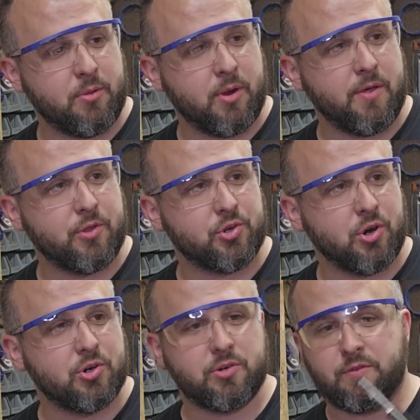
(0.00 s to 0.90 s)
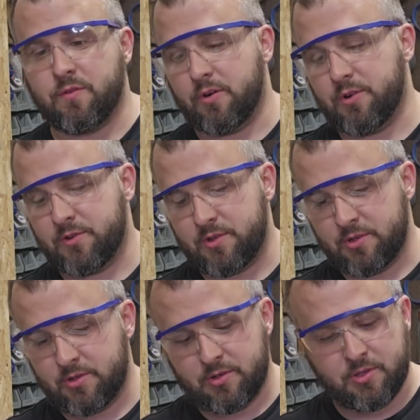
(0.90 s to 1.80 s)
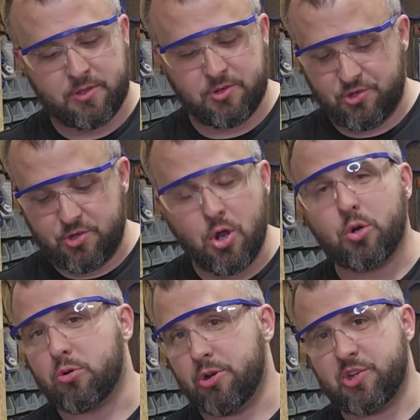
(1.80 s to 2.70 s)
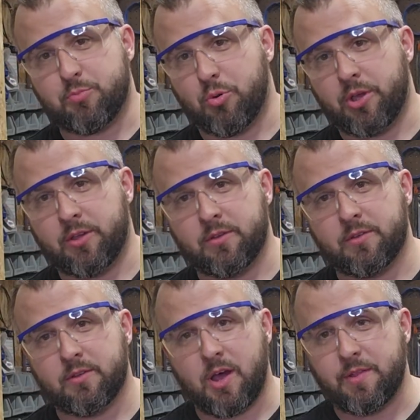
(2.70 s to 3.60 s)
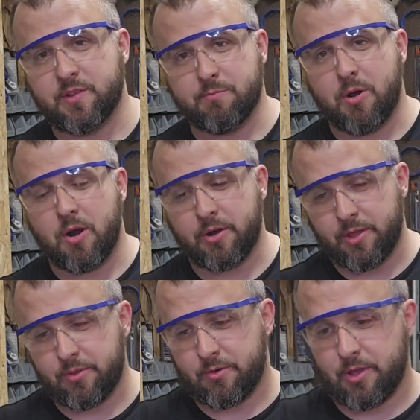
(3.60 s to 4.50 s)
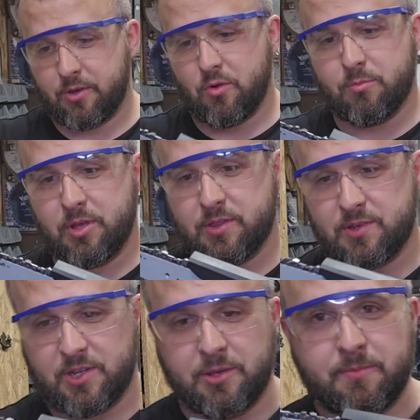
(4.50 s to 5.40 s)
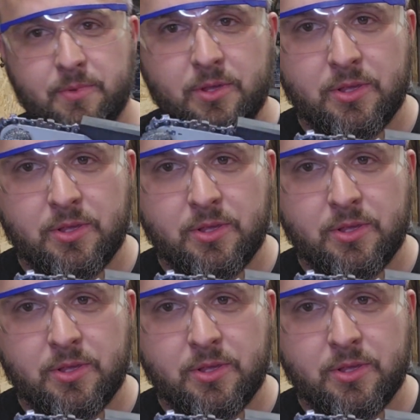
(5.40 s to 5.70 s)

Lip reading: throw it on the charger first. There's no grease point on this bar either, like normally at the tip.